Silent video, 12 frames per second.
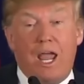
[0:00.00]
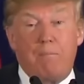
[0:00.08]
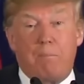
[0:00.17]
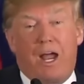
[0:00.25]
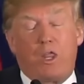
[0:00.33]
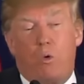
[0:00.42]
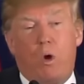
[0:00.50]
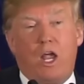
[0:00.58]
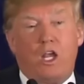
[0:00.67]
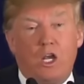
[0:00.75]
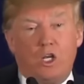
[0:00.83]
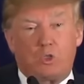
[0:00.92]
And by the
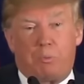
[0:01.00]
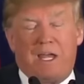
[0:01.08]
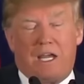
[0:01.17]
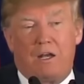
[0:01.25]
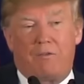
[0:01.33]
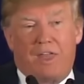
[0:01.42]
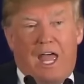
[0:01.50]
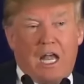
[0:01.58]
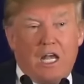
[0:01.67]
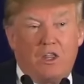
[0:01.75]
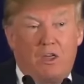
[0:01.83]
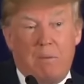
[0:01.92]
way, speaking of
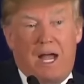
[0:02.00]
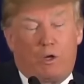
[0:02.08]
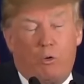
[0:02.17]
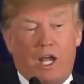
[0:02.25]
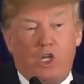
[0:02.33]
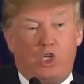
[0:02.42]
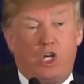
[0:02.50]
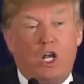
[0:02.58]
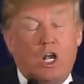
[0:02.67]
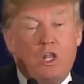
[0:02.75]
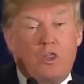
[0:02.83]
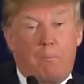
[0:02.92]
that, the migration,